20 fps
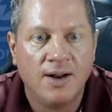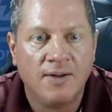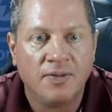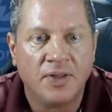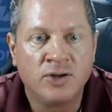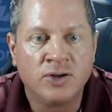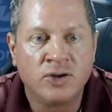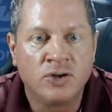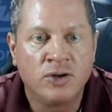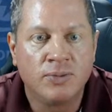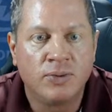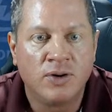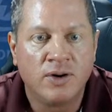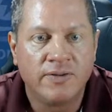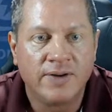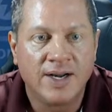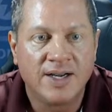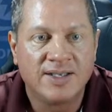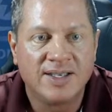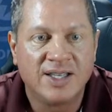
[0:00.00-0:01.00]
These are dew
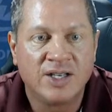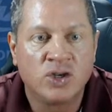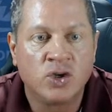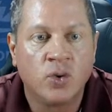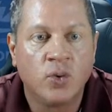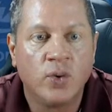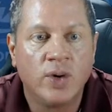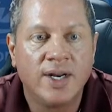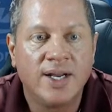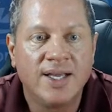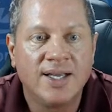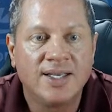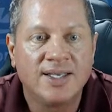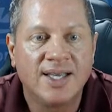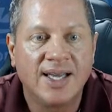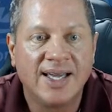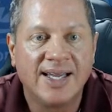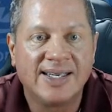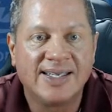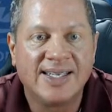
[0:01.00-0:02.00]
point values in the
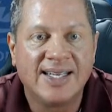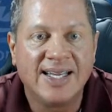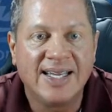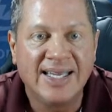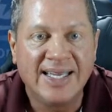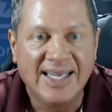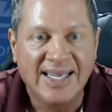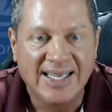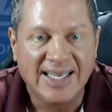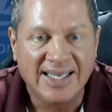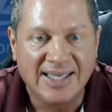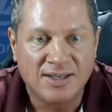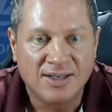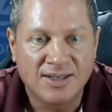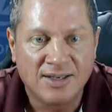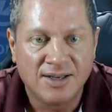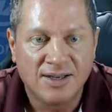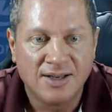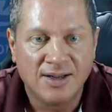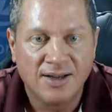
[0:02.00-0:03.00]
20s and
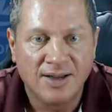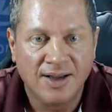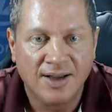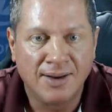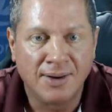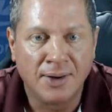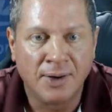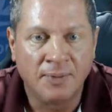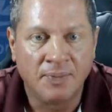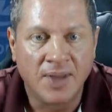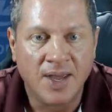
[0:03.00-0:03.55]
teens. Um,